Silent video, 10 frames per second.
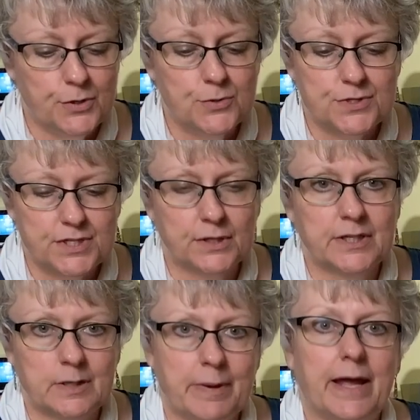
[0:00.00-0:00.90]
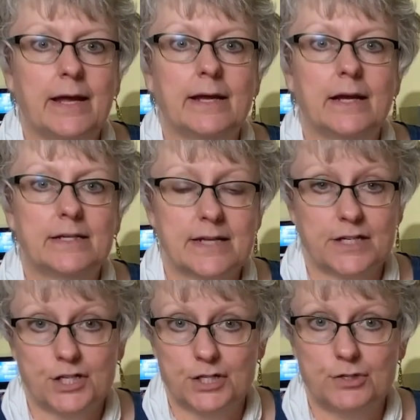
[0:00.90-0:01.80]
you still need to pay
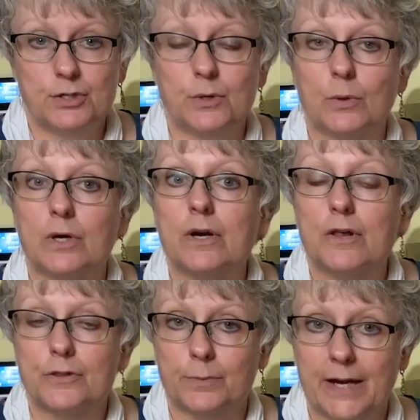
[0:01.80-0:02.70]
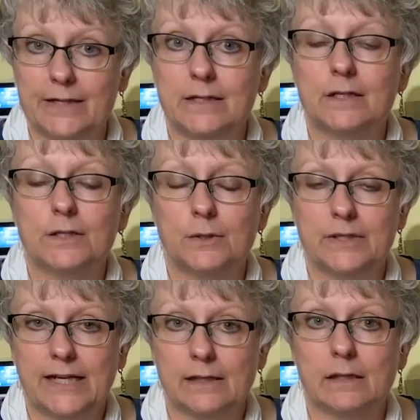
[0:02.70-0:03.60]
attention to your thread,
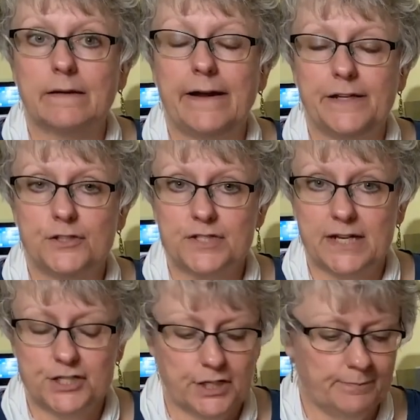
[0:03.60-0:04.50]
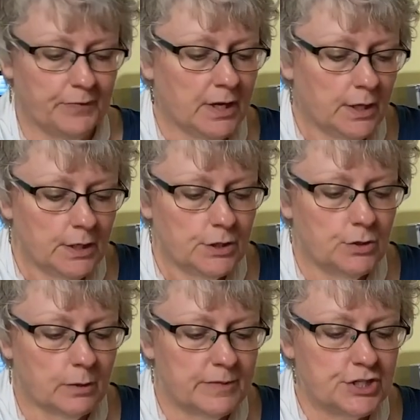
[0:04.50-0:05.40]
your needle, and your tension.
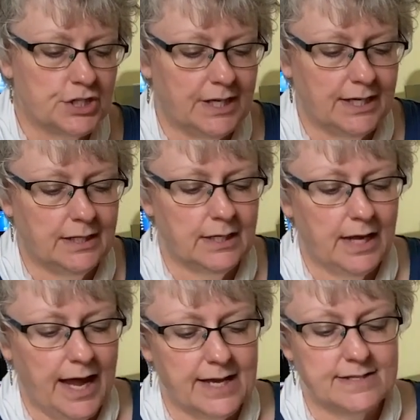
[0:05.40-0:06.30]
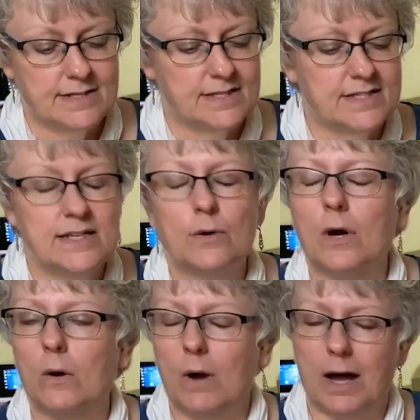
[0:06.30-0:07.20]
Your machine has
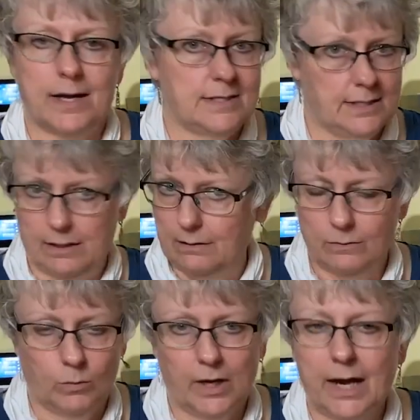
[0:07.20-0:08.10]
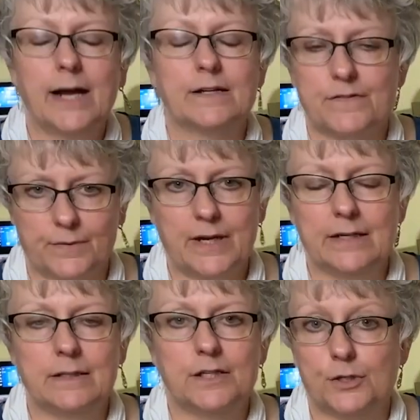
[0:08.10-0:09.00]
zero idea what kind of
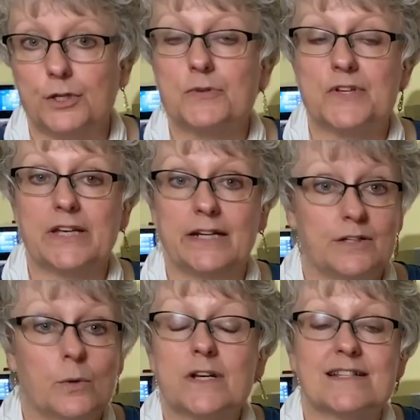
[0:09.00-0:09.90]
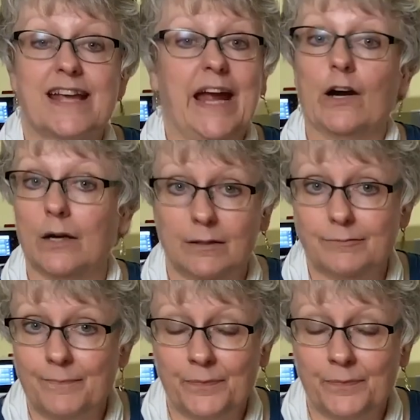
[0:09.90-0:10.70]
thread that you're using in it, nor does it care.